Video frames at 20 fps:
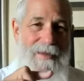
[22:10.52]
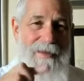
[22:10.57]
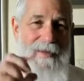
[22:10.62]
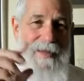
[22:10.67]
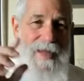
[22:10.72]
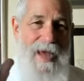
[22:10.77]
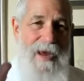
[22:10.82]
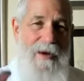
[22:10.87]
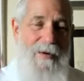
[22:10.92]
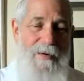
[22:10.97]

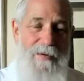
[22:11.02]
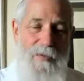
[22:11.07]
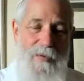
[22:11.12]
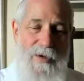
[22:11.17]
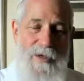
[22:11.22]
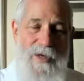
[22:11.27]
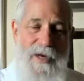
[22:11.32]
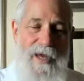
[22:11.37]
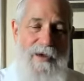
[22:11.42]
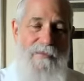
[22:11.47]
That
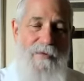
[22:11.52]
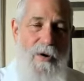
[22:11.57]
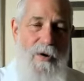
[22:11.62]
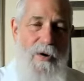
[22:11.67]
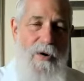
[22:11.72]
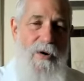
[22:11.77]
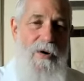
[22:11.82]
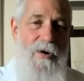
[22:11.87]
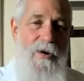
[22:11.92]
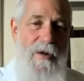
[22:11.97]
we're going to have a
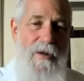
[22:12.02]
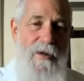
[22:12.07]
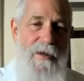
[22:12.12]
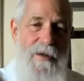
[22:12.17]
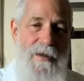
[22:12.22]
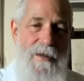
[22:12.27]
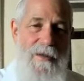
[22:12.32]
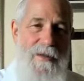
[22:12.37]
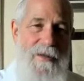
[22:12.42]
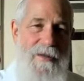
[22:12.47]

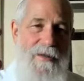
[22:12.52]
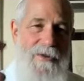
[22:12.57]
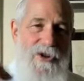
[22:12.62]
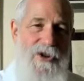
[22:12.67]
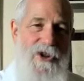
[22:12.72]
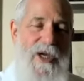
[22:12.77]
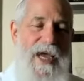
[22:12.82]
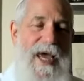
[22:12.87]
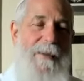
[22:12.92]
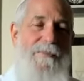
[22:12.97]
whole
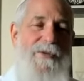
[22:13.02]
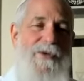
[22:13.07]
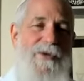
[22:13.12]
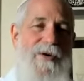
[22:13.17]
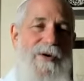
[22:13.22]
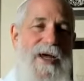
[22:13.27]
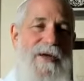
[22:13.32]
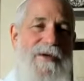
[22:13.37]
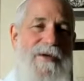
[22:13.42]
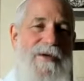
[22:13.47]

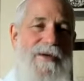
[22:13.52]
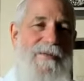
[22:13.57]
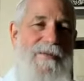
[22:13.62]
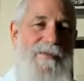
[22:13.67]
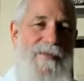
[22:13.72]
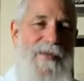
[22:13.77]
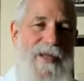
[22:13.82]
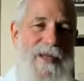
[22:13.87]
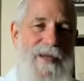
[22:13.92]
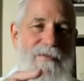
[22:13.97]
chapter on
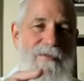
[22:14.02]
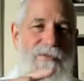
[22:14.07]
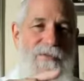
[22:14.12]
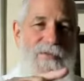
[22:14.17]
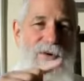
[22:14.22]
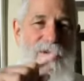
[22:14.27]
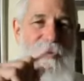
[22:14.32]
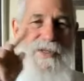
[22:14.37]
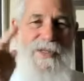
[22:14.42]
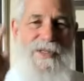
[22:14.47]

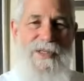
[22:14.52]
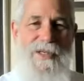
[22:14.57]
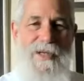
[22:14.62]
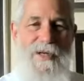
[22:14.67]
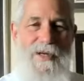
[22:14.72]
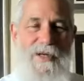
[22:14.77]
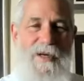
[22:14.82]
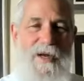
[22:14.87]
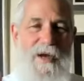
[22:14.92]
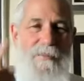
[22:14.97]
inverse
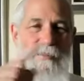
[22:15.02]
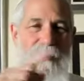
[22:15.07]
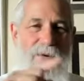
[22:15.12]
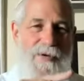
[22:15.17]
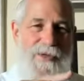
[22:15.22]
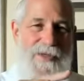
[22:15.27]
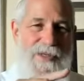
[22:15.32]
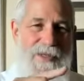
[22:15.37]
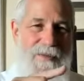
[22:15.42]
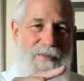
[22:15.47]

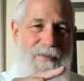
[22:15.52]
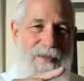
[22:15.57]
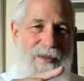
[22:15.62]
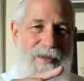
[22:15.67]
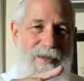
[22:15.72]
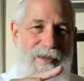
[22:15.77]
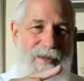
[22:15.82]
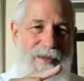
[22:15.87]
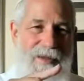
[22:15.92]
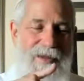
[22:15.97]
numbers.
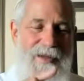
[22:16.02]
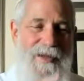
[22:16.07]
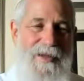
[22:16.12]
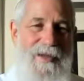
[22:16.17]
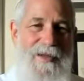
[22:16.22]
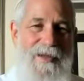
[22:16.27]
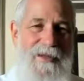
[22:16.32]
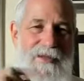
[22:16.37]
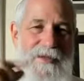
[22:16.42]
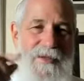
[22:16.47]

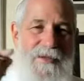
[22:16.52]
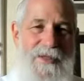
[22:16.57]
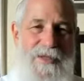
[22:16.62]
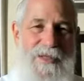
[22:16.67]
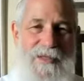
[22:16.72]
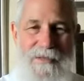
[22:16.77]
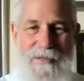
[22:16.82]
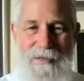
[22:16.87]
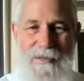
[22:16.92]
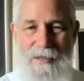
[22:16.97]
So
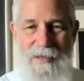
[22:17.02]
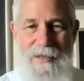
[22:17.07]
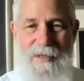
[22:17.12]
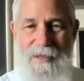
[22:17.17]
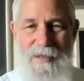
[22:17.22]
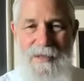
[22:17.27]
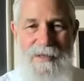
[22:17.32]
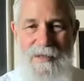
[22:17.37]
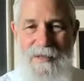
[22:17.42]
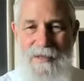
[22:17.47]

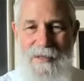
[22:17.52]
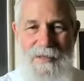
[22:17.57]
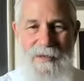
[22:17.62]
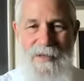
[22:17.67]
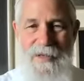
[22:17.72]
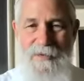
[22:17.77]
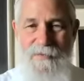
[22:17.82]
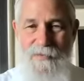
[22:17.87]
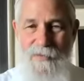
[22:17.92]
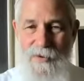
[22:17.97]

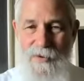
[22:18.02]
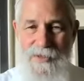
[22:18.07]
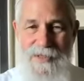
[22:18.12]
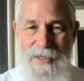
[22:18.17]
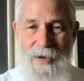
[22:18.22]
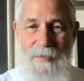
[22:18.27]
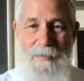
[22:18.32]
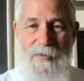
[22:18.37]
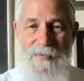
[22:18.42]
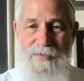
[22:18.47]
the inverse
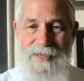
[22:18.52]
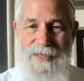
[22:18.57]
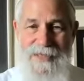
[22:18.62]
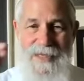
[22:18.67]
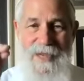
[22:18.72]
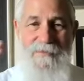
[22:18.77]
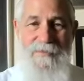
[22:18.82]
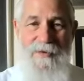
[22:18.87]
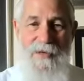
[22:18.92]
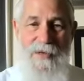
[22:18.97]
number of
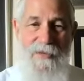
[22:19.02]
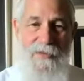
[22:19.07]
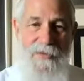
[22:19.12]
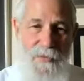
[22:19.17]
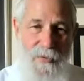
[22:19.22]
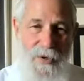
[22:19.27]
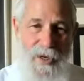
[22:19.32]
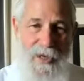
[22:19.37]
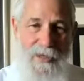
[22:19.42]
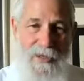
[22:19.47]

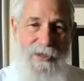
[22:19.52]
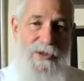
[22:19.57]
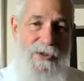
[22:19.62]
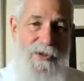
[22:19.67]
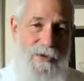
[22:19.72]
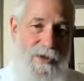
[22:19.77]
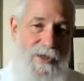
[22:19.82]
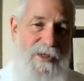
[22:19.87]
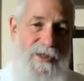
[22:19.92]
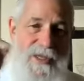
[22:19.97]
73 is
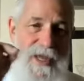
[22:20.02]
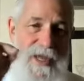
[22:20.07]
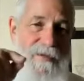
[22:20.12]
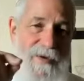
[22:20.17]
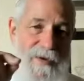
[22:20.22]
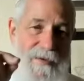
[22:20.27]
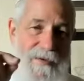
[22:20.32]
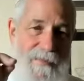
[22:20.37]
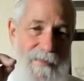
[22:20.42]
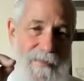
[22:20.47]

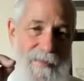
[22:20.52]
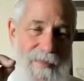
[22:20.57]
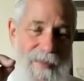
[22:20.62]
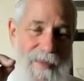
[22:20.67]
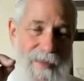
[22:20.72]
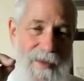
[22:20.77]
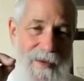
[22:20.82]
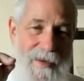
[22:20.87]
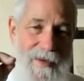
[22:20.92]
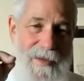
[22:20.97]
37.
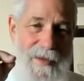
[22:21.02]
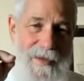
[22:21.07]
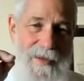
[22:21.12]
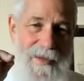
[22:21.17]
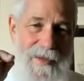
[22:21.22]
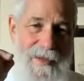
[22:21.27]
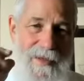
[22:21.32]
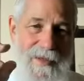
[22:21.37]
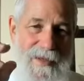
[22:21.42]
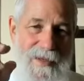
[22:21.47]

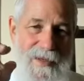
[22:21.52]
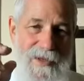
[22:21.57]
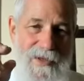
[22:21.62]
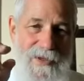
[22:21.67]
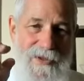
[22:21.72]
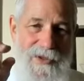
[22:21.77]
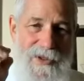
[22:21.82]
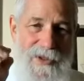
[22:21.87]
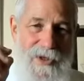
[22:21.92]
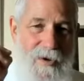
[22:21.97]

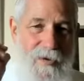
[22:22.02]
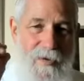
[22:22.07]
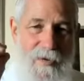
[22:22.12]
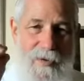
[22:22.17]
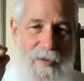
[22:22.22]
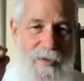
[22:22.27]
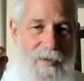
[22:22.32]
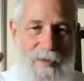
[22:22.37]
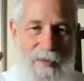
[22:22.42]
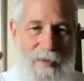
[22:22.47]

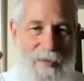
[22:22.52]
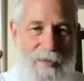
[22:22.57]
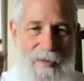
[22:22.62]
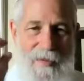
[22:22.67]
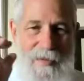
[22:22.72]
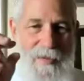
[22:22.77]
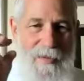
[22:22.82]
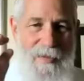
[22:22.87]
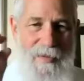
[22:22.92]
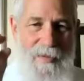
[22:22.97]
So
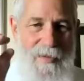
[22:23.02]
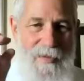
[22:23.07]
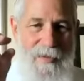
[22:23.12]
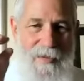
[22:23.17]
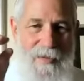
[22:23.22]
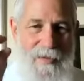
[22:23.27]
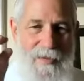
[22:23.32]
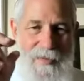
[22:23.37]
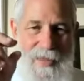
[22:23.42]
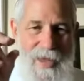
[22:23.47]

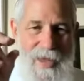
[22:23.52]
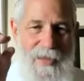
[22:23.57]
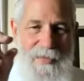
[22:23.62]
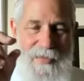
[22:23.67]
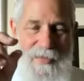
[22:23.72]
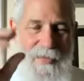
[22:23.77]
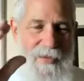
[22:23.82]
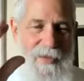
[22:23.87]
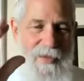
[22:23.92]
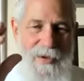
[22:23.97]
that
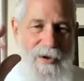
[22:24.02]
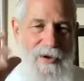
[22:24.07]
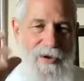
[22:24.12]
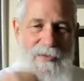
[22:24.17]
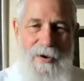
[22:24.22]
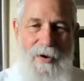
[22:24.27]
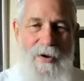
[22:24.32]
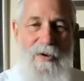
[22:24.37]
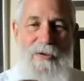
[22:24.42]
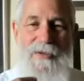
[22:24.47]

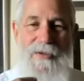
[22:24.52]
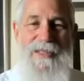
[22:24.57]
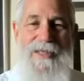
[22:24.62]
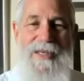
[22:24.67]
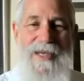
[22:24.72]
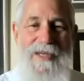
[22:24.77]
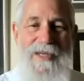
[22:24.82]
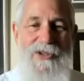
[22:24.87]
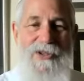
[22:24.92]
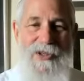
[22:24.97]
the whole
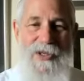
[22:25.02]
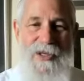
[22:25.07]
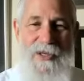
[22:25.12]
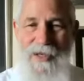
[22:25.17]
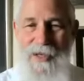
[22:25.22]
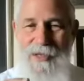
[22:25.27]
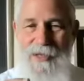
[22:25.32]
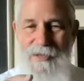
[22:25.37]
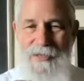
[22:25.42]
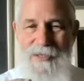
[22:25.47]
teaching
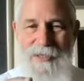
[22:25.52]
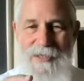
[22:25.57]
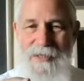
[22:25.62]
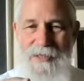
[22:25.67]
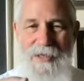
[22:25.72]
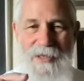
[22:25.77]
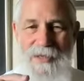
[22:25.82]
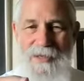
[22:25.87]
is